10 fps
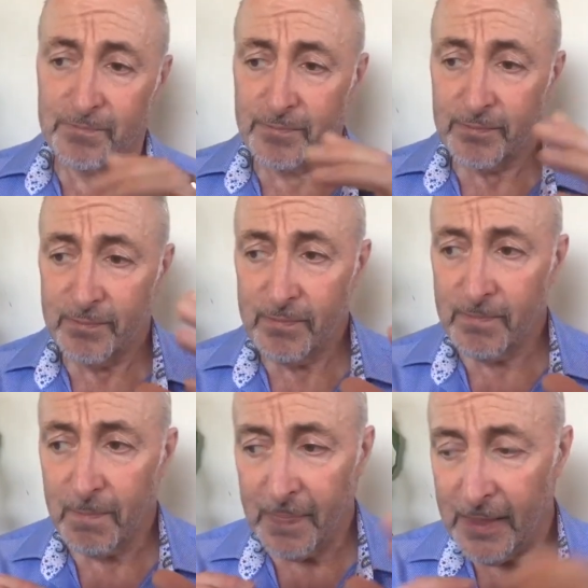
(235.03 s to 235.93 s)

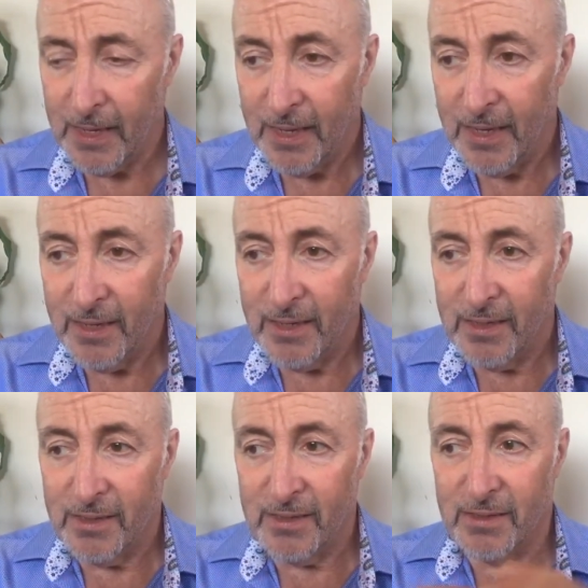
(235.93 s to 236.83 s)

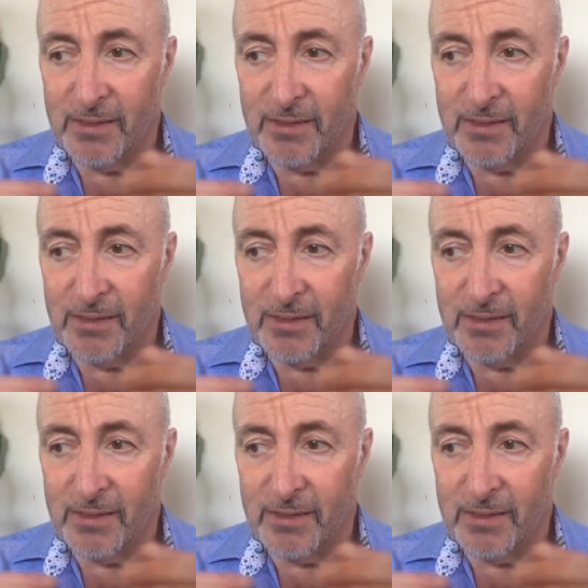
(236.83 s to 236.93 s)
(no one is talking)